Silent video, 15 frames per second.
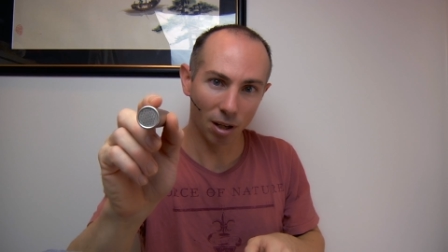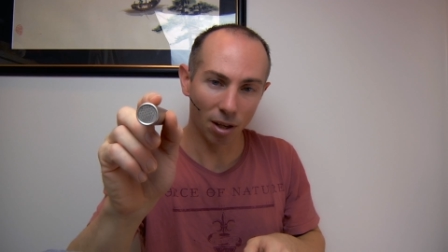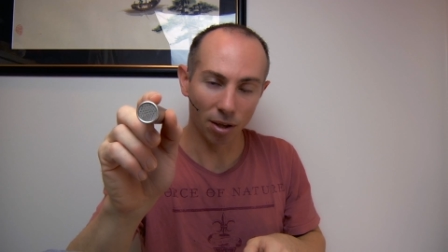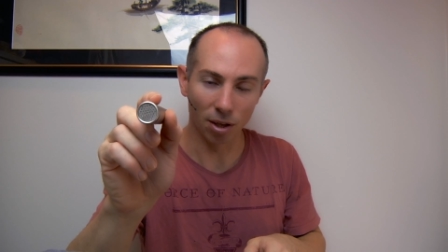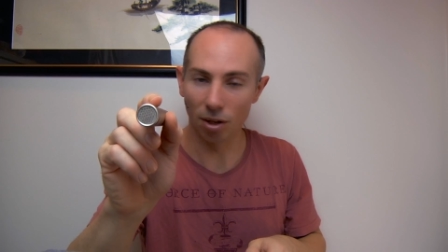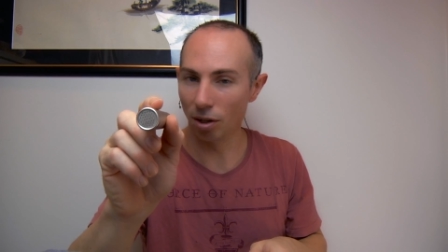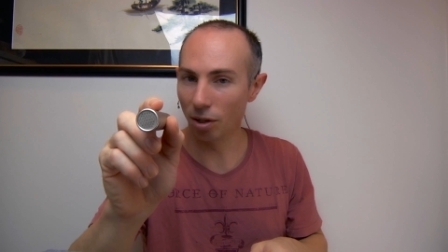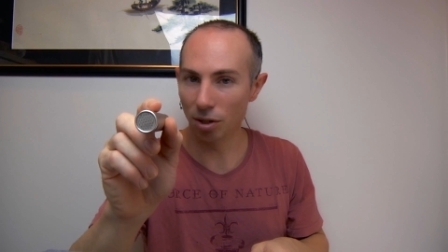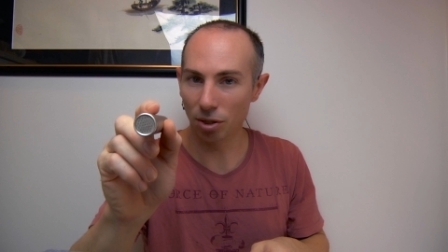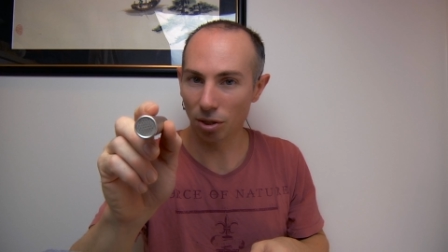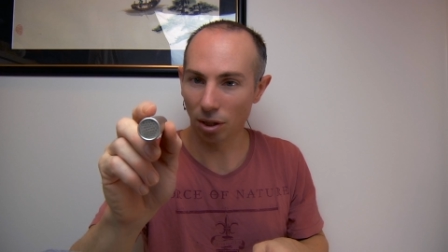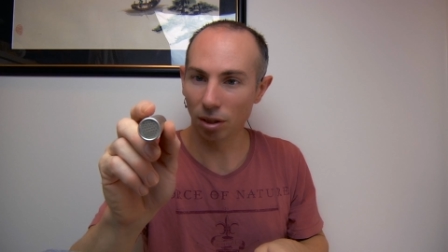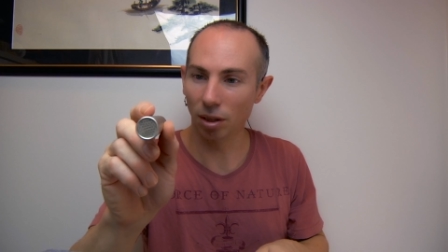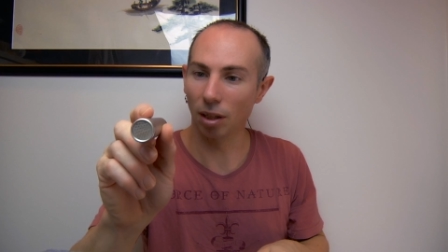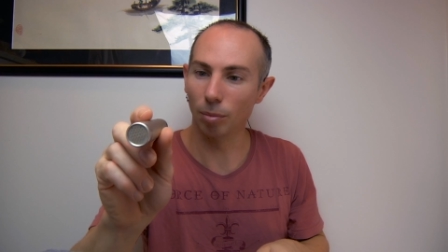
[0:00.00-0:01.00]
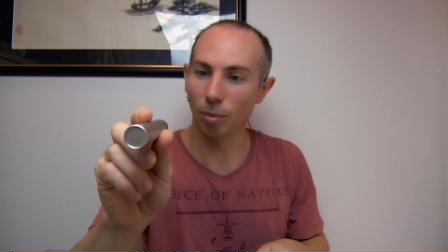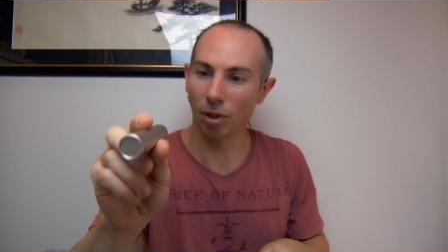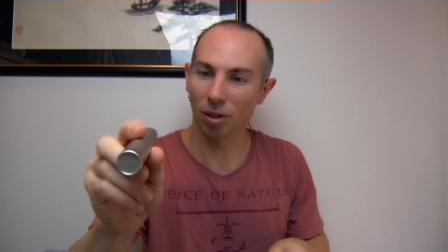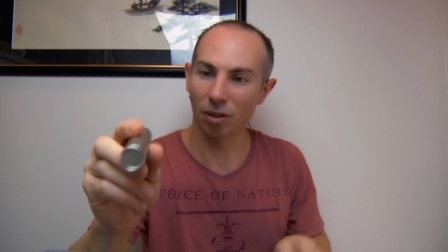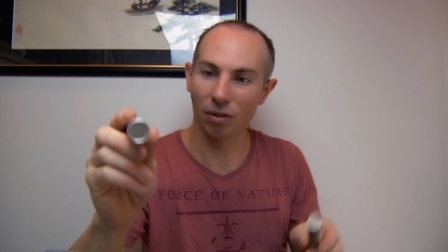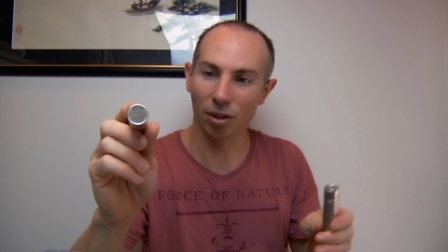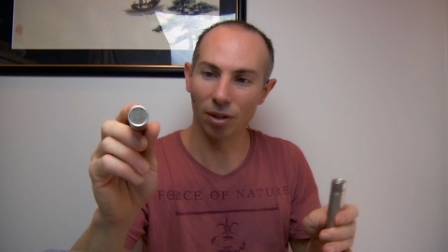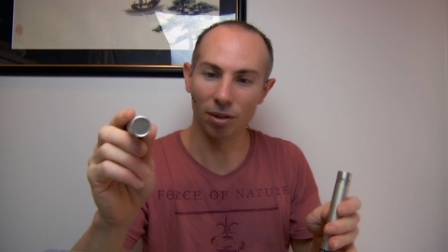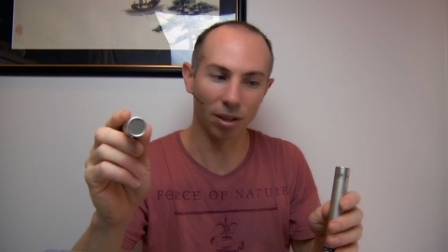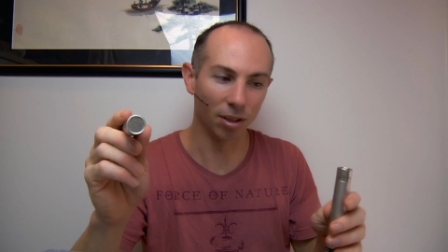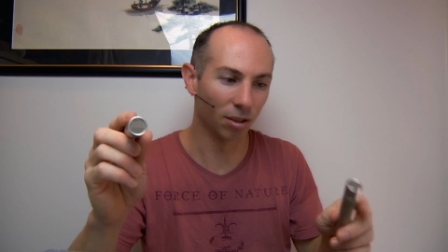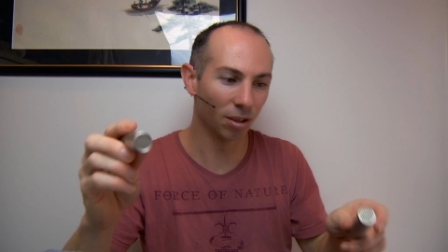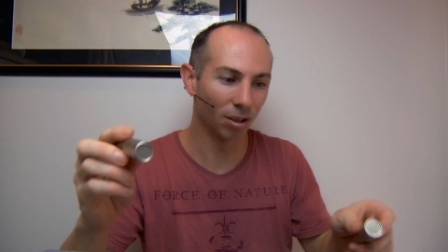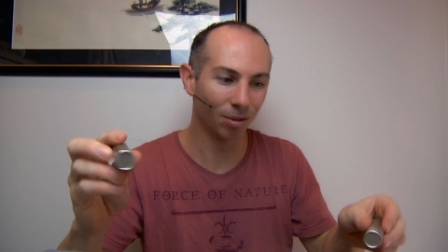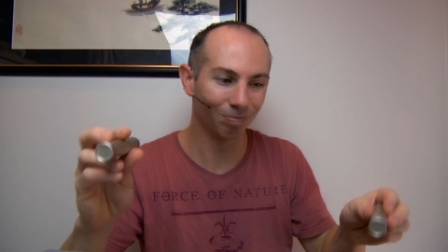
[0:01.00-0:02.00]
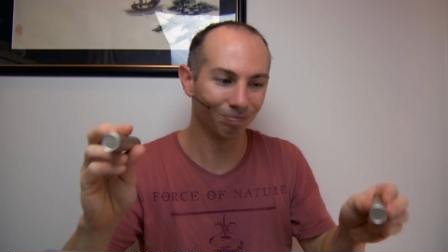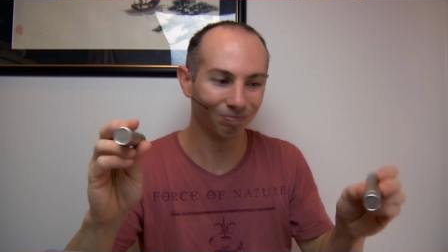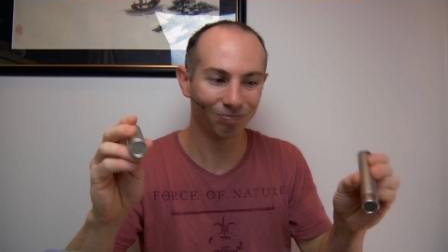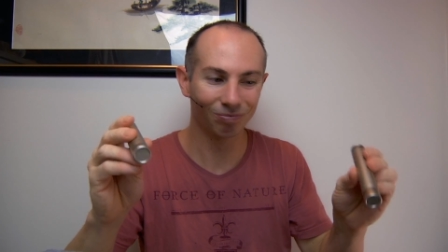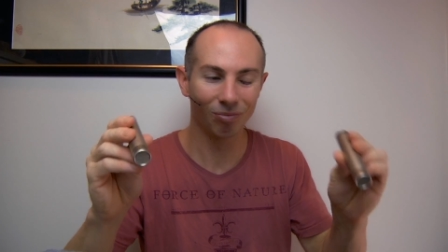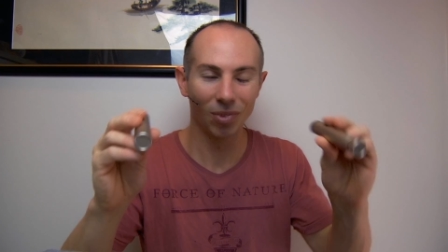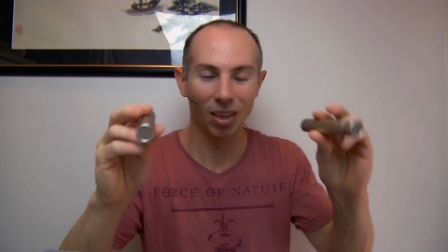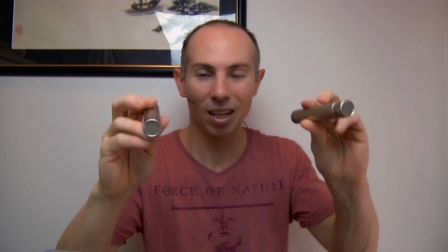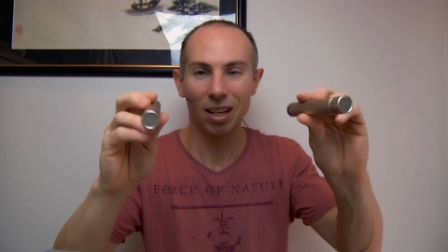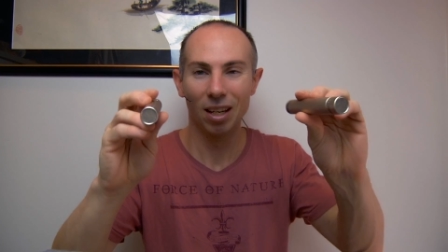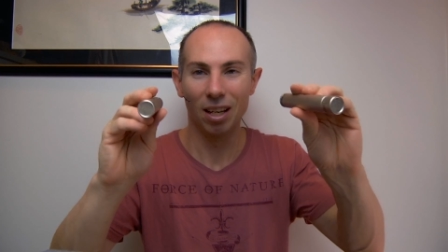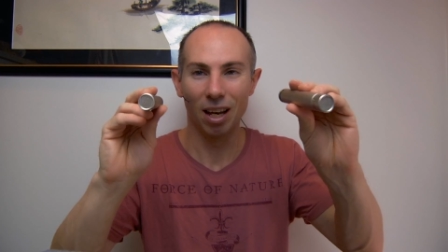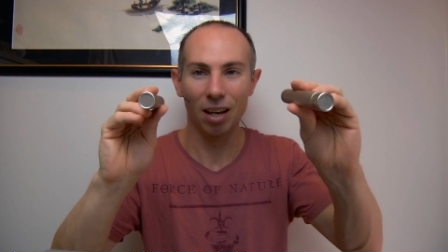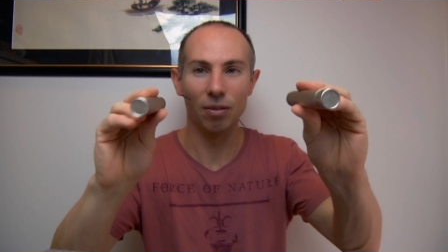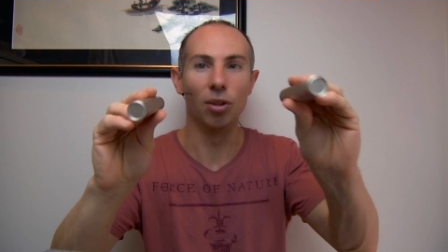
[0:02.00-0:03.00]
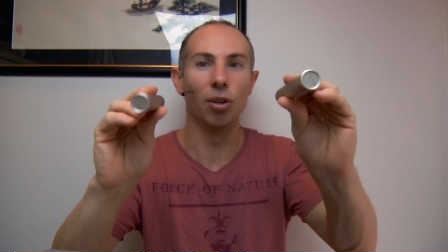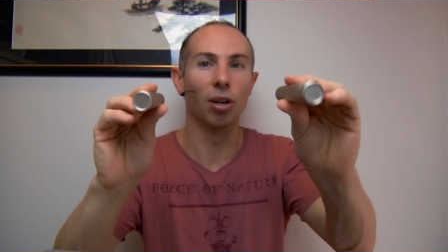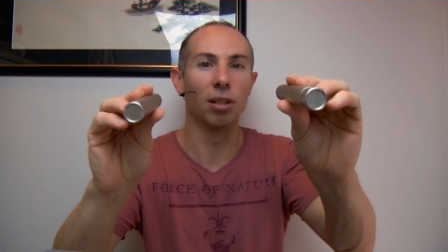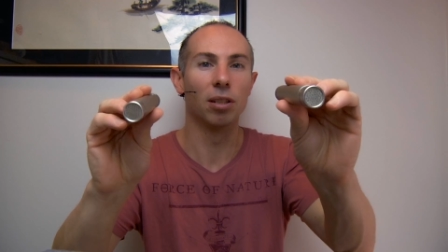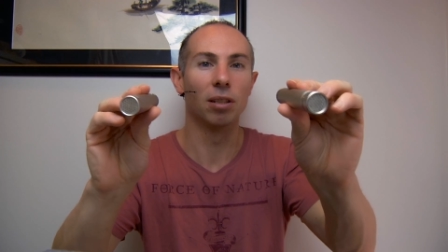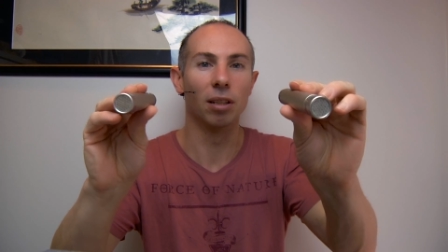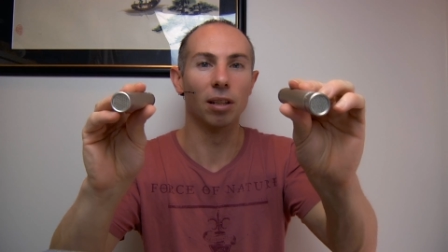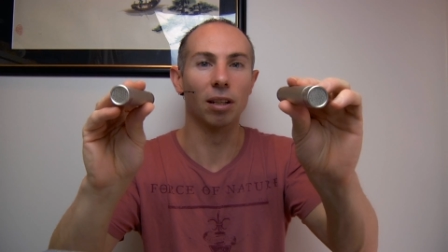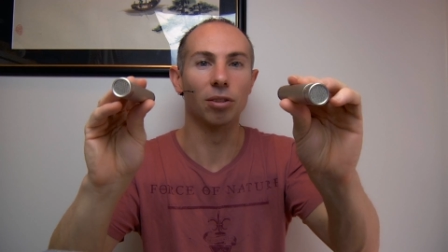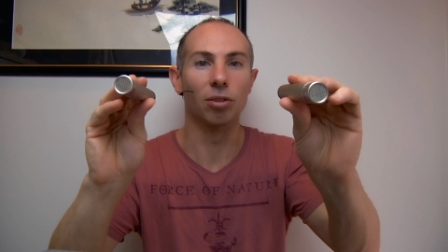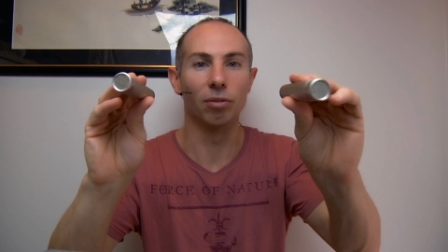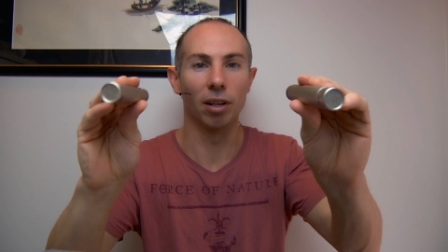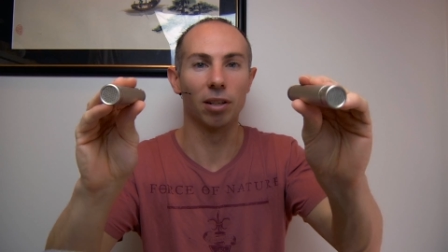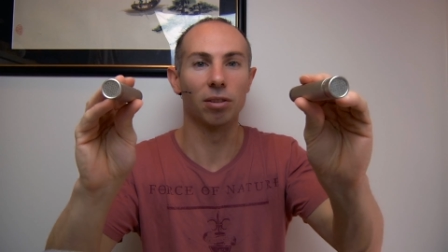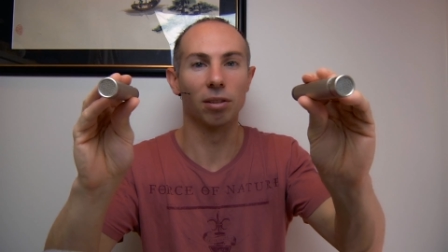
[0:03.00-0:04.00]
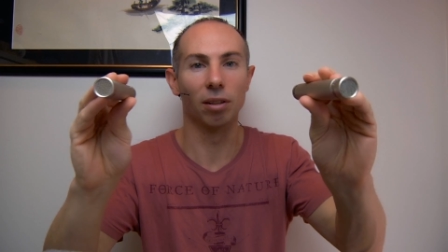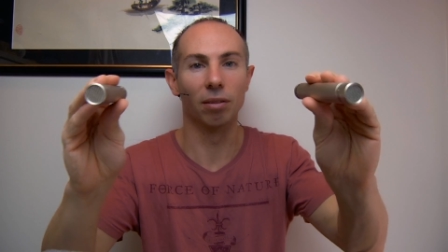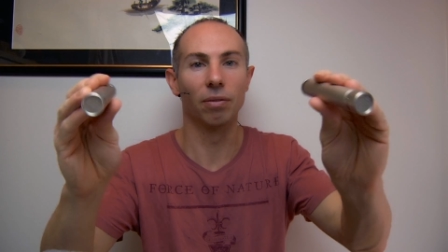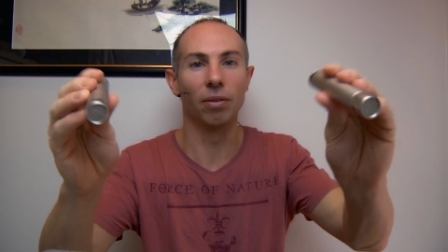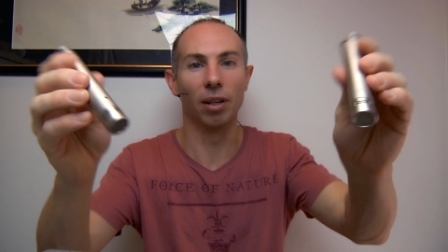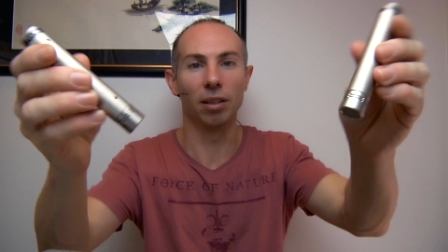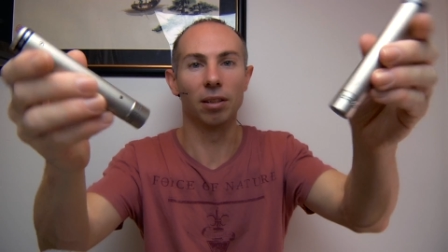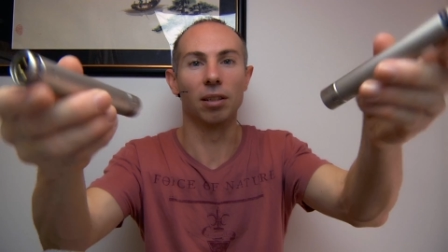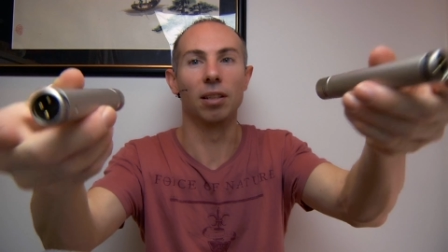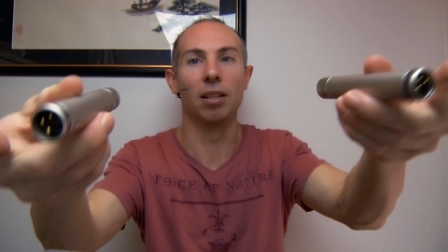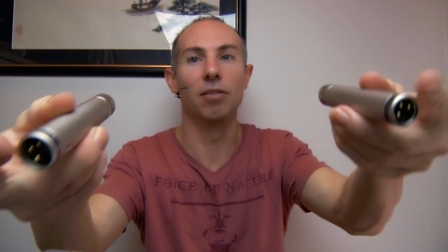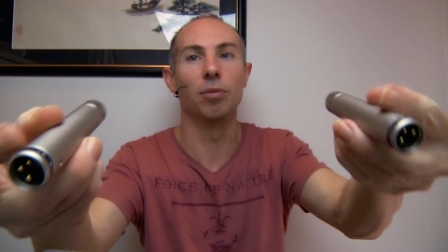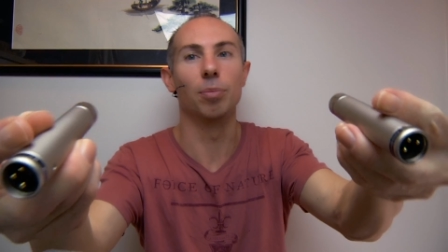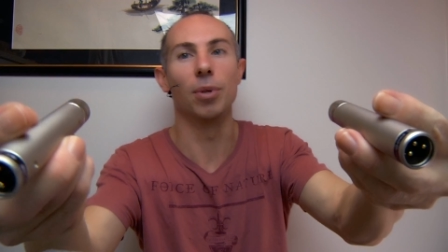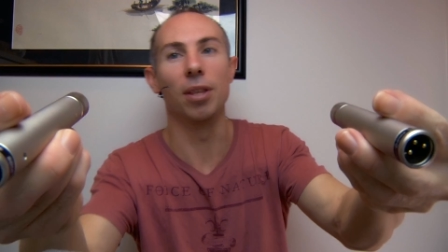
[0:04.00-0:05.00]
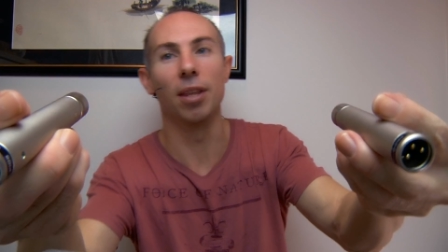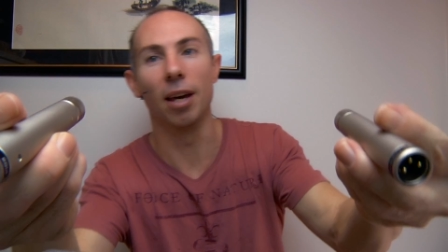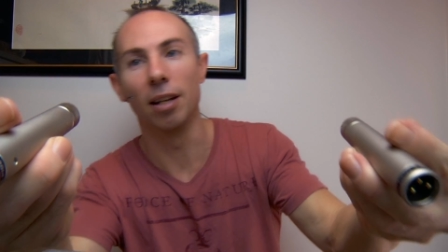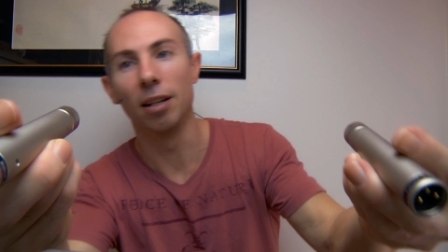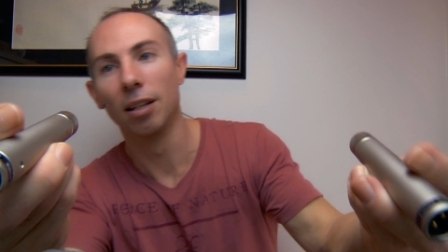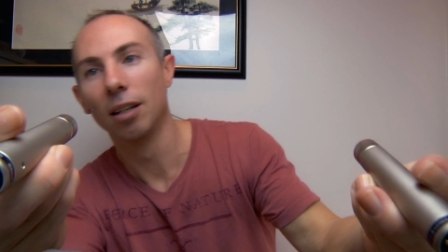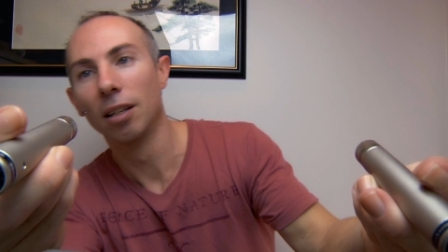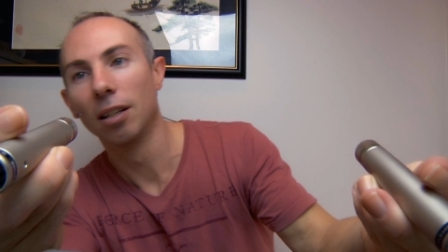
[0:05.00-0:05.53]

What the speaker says: They're not a shotgun microphone. They just have a nice little directional effect that gives me that